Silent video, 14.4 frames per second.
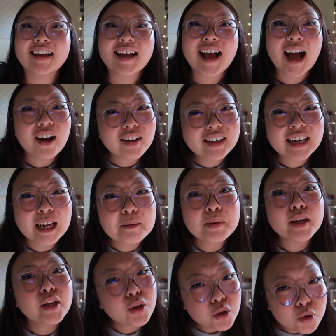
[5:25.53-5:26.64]
how can I be
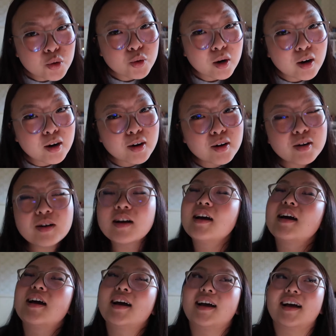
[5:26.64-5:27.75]
you, girl?
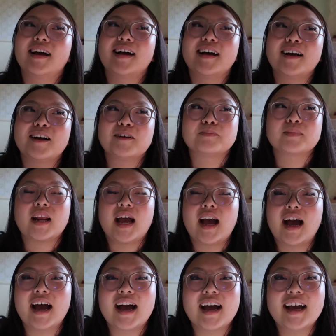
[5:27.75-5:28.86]

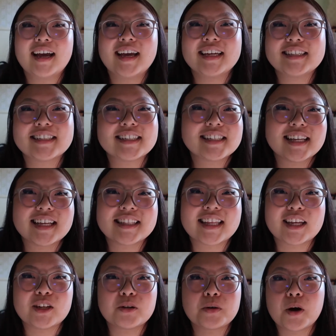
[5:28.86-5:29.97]
I just think
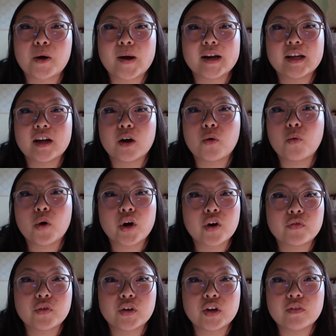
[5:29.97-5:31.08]
that you are already a
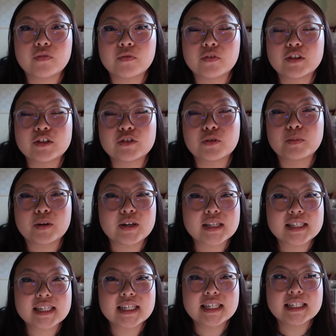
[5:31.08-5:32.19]
wonderful individual
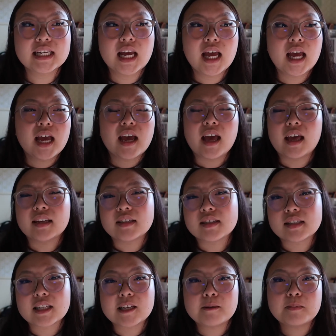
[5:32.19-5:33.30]
person, and
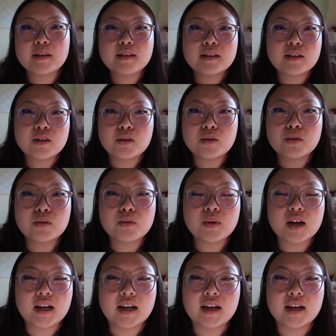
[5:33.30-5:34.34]
just keep being you.